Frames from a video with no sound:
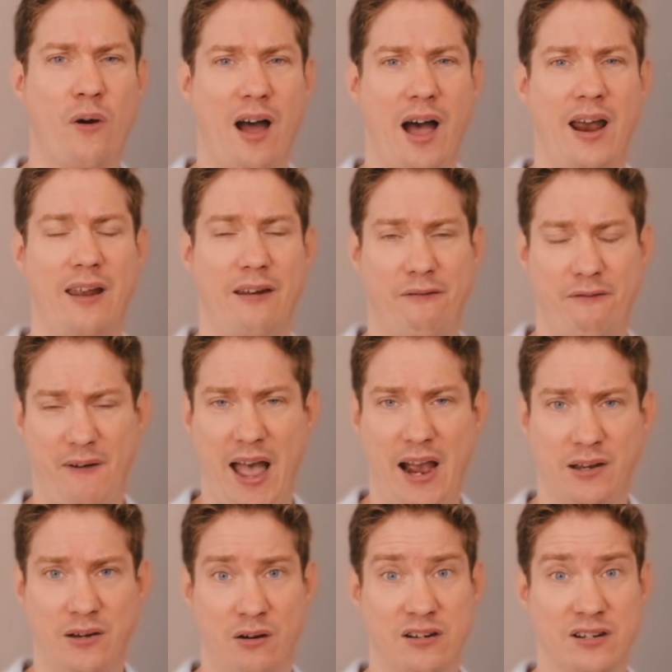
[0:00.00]
eyelid
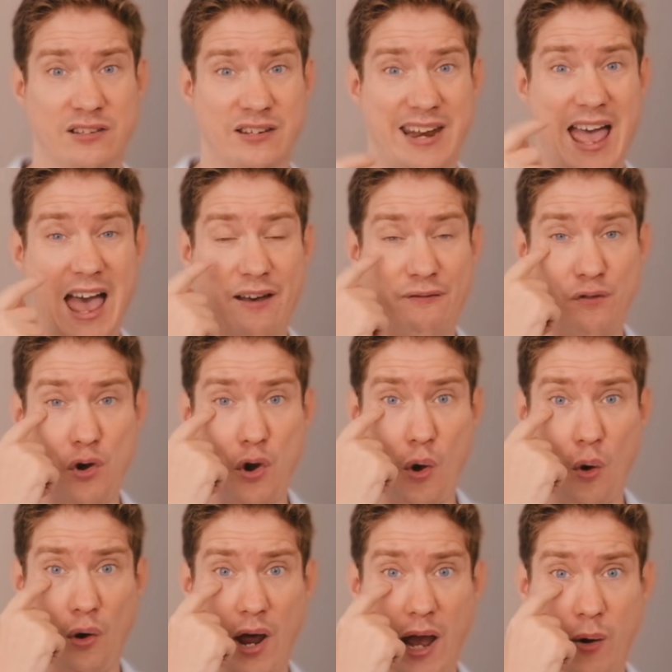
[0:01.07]
factor is going to have
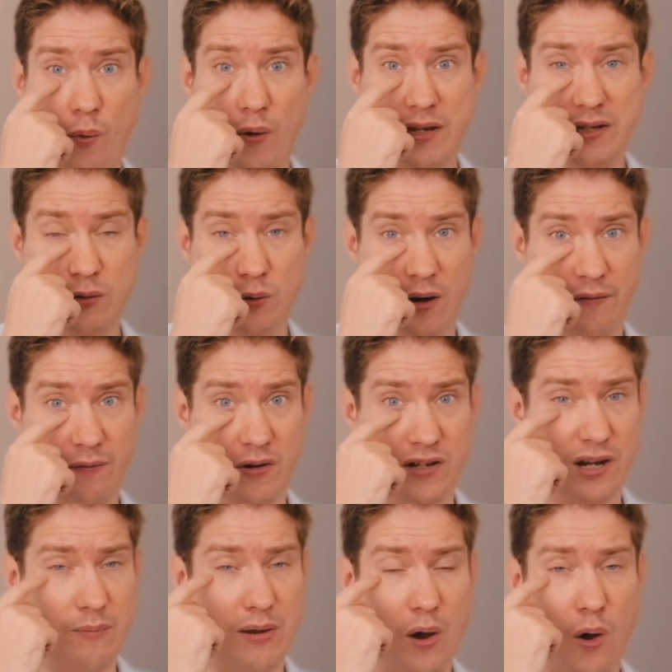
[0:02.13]
no line whatsoever. It's
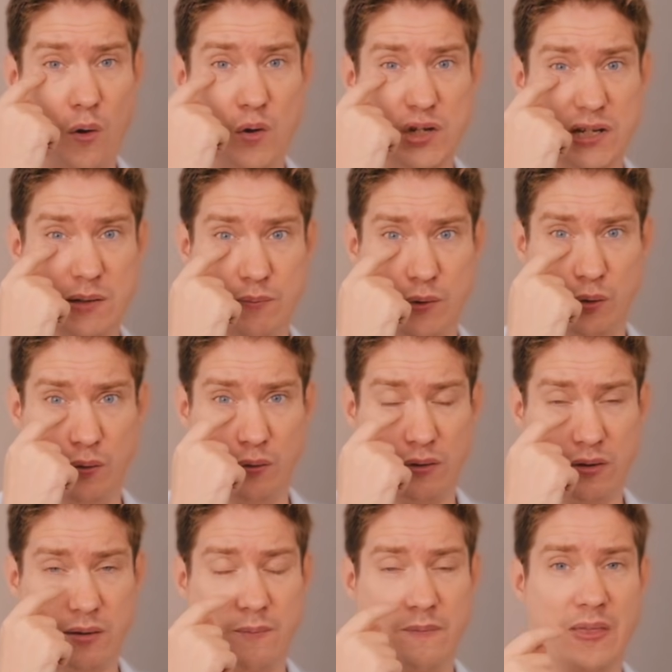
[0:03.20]
going to be all smooth.
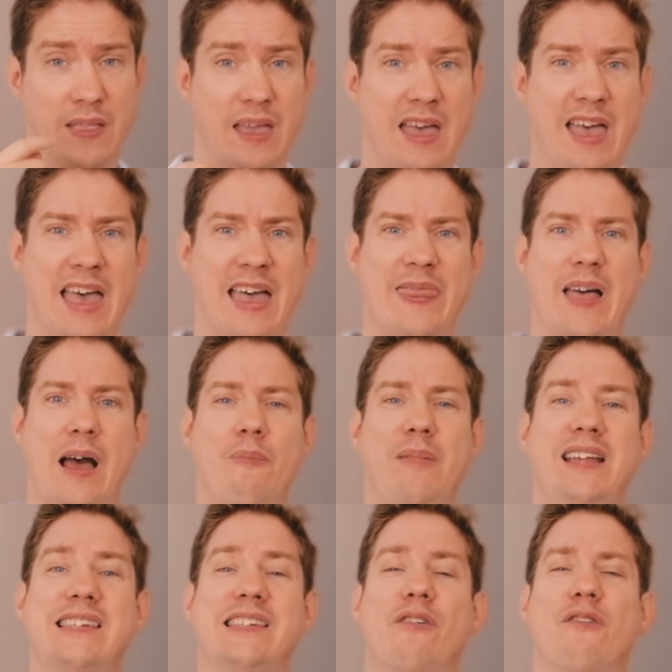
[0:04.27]
That
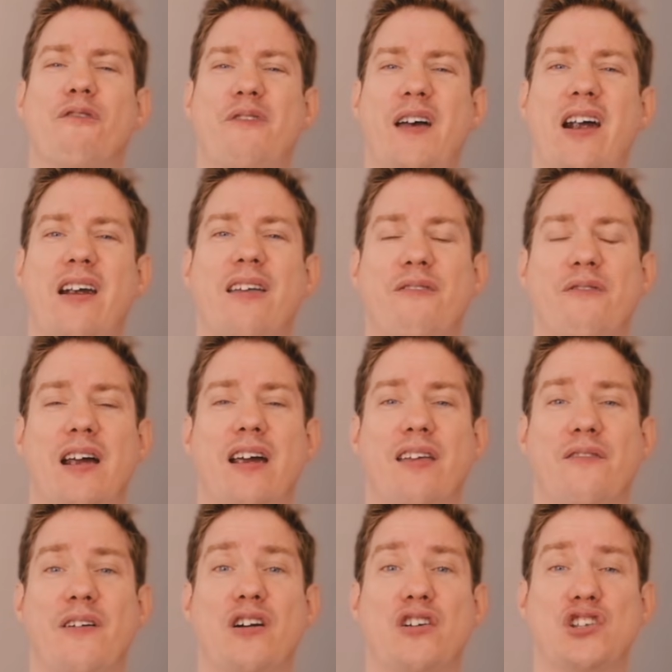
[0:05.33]
means they're very,
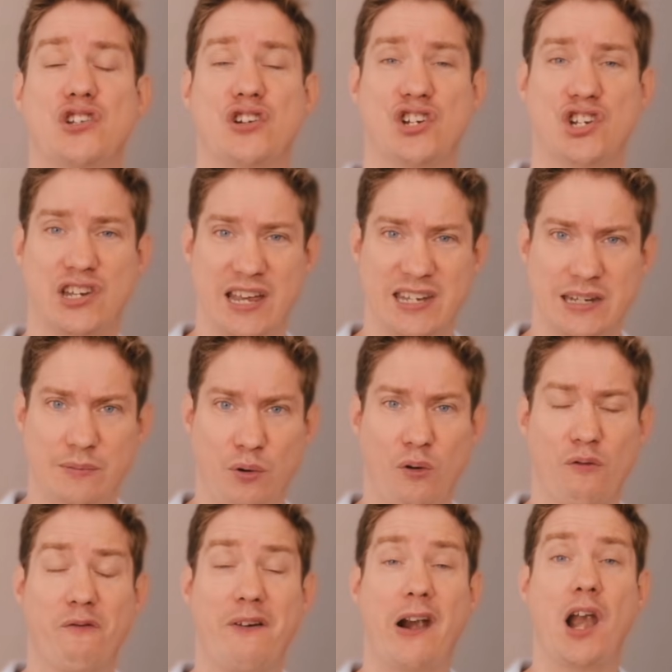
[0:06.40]
very, very
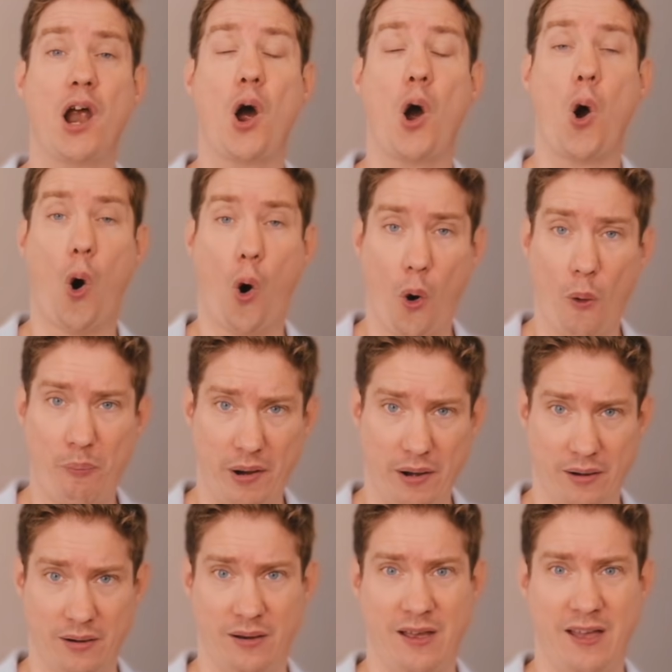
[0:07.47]
suggestible, very
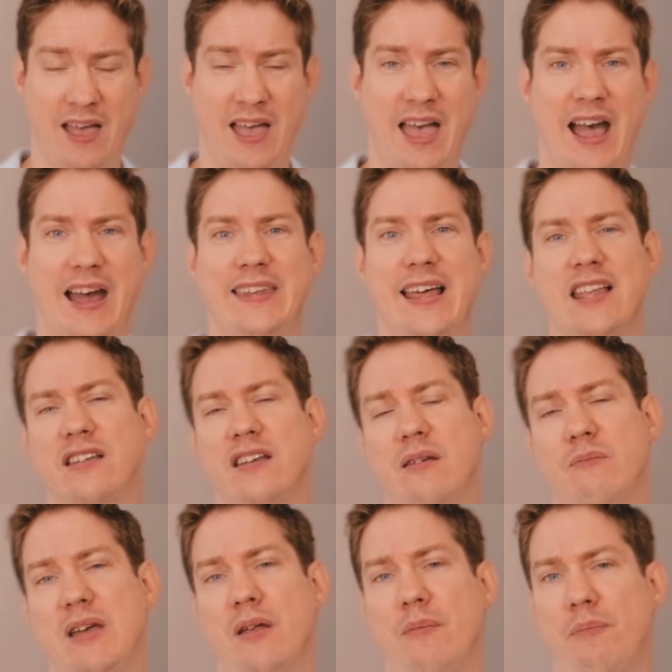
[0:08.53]
open. And that's going
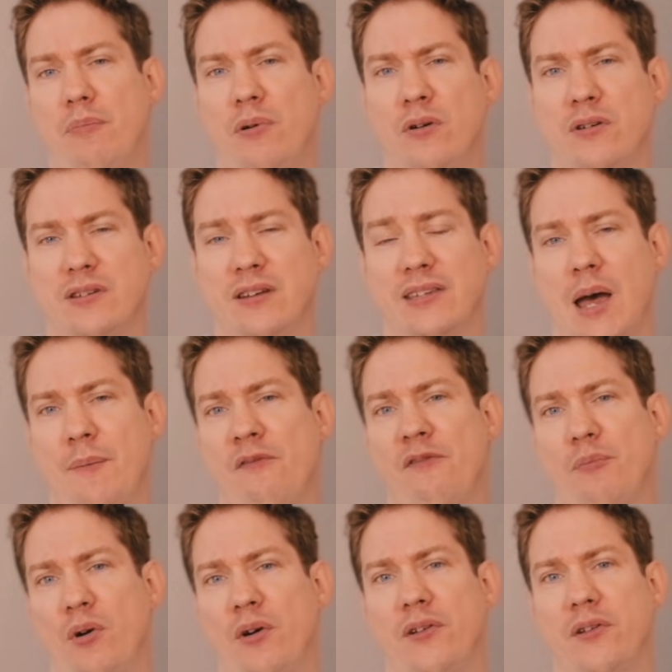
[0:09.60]
to be the type
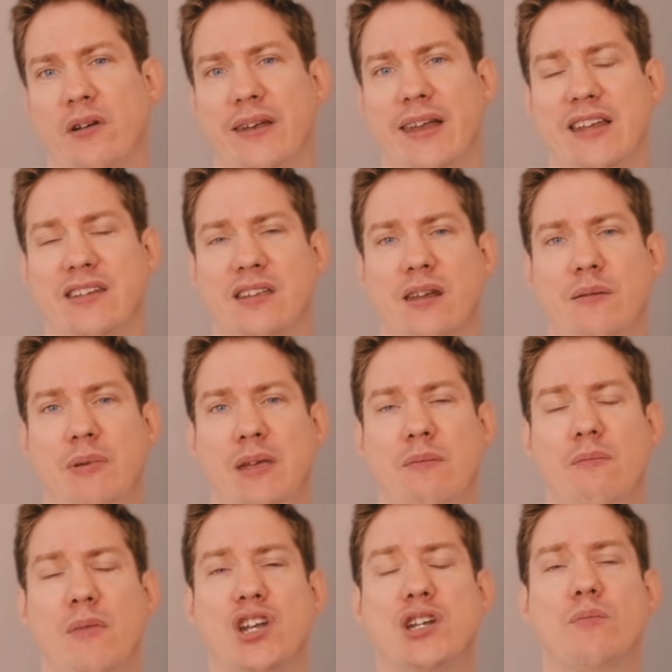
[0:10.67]
of person that's going to be
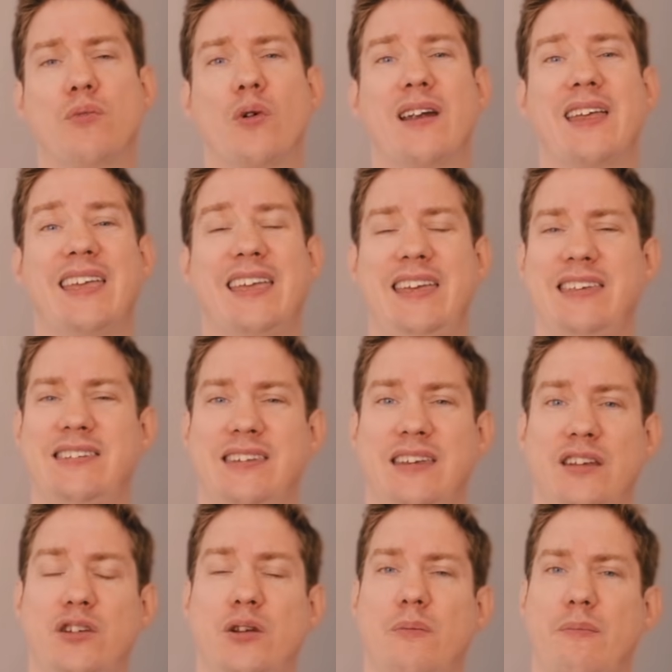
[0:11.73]
much more
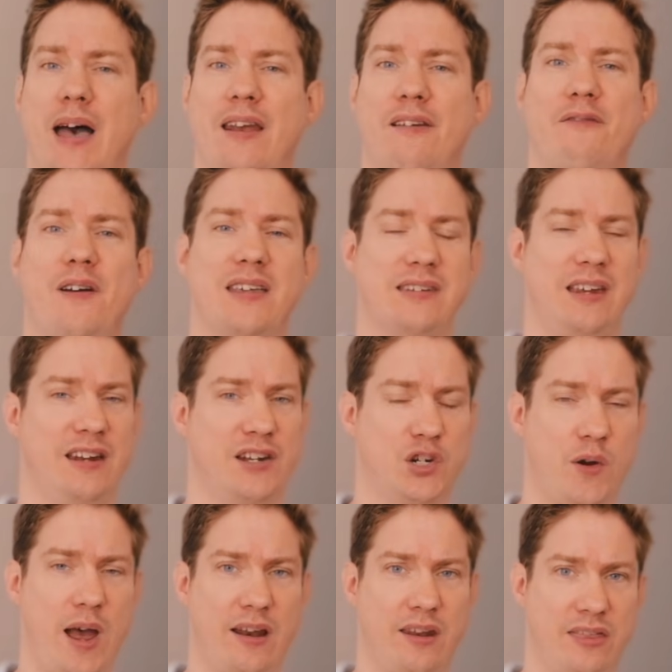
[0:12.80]
easy to manifest and
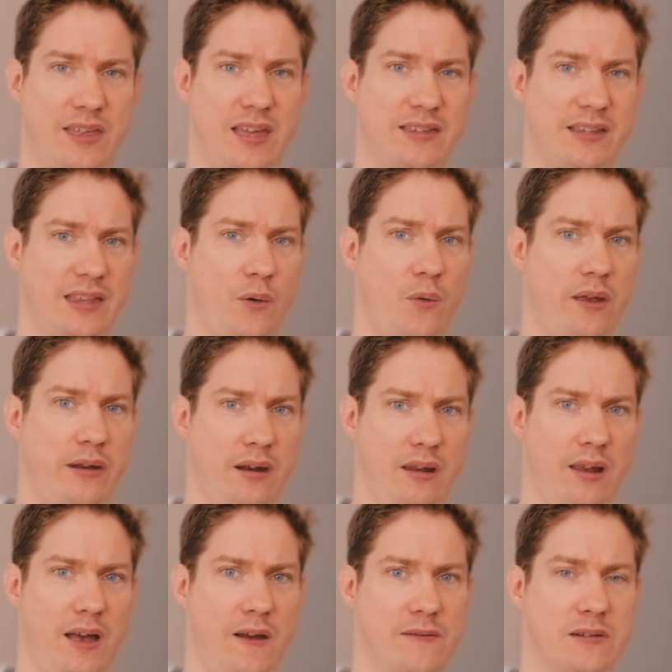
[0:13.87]
attract the things that they want in their
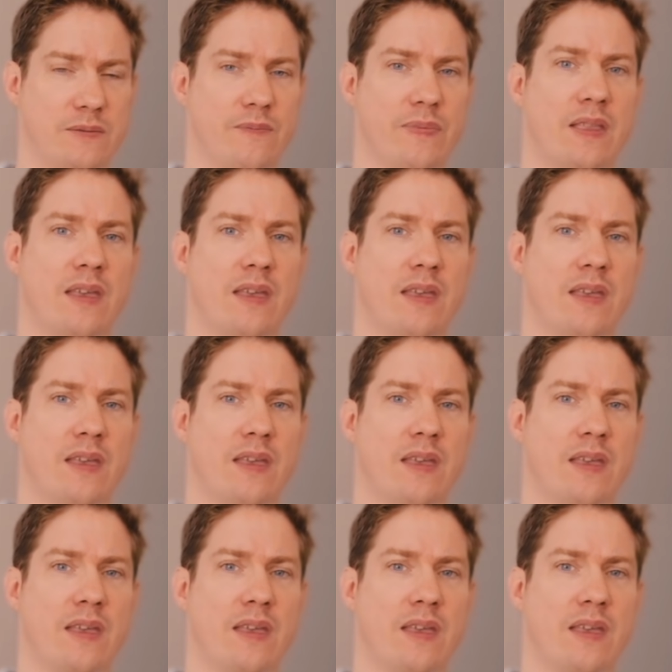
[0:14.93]
lives.